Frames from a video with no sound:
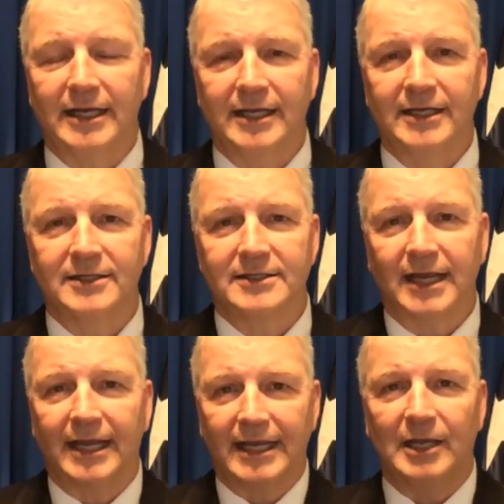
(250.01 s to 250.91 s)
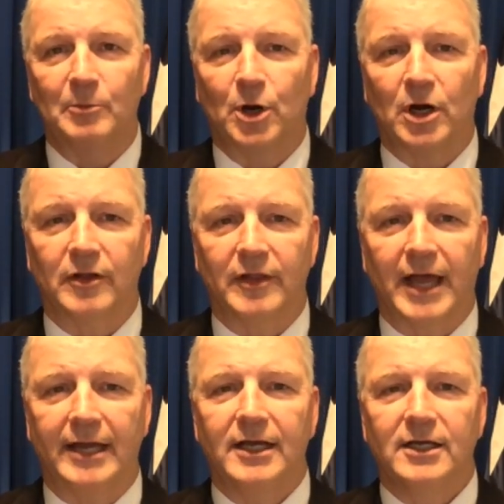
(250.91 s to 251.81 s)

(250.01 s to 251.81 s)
is a key part of that.